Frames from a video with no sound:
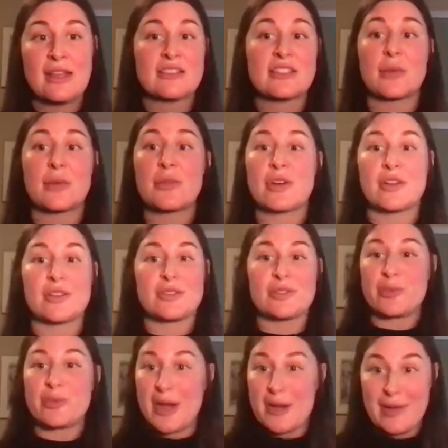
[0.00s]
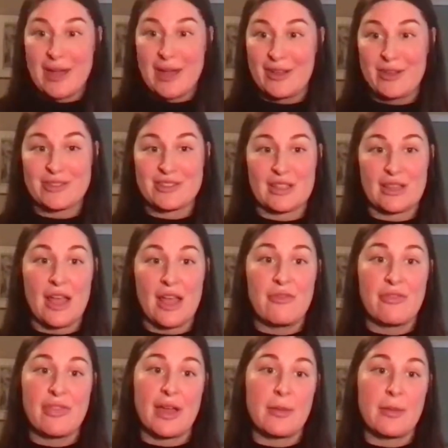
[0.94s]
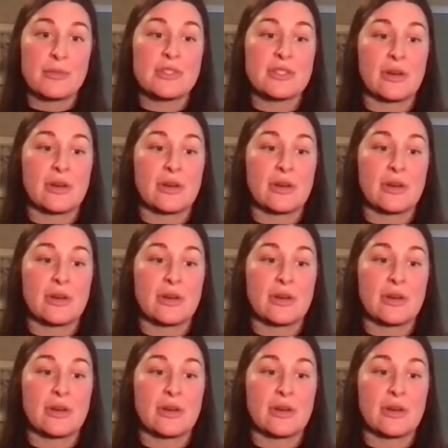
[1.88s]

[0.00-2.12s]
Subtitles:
Some girls swear by those and love them.